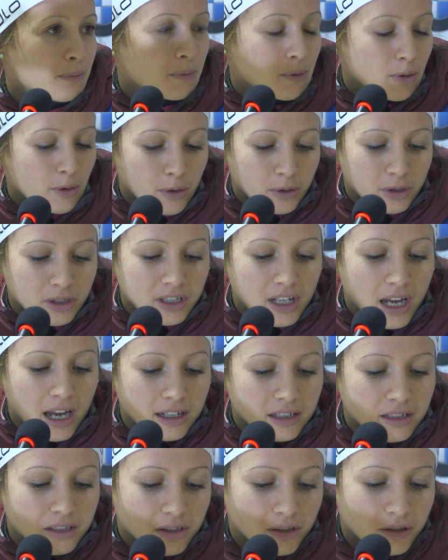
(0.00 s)
The
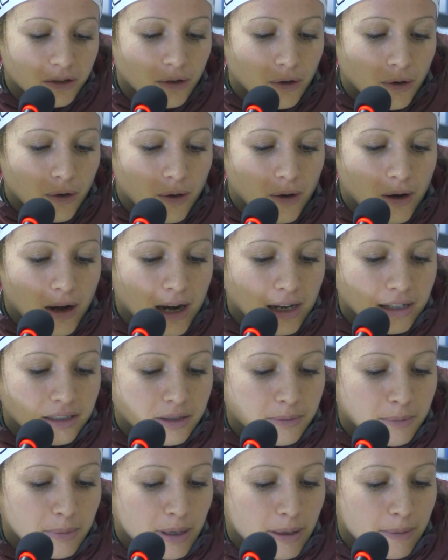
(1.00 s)
starts
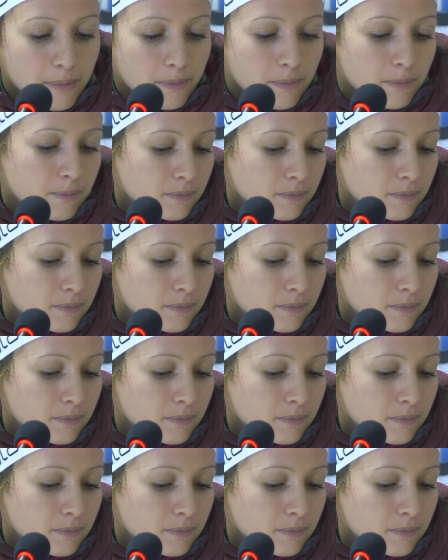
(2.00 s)
last B